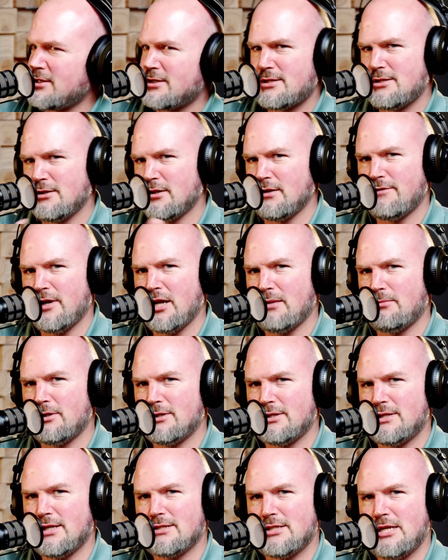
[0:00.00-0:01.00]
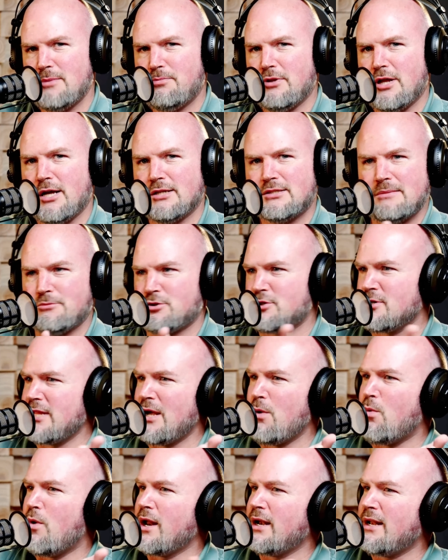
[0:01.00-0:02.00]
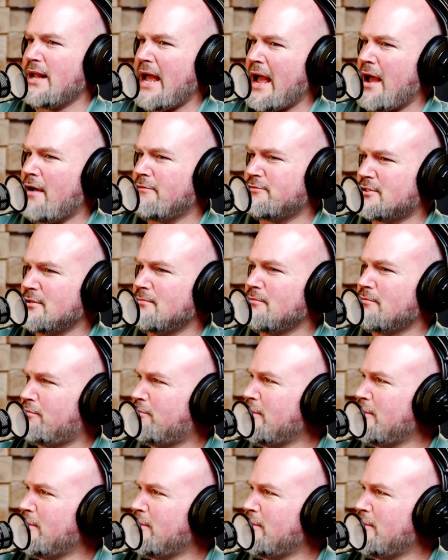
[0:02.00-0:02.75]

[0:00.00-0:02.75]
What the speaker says: It's still available on Disney Plus. I'm sure they wanted to have some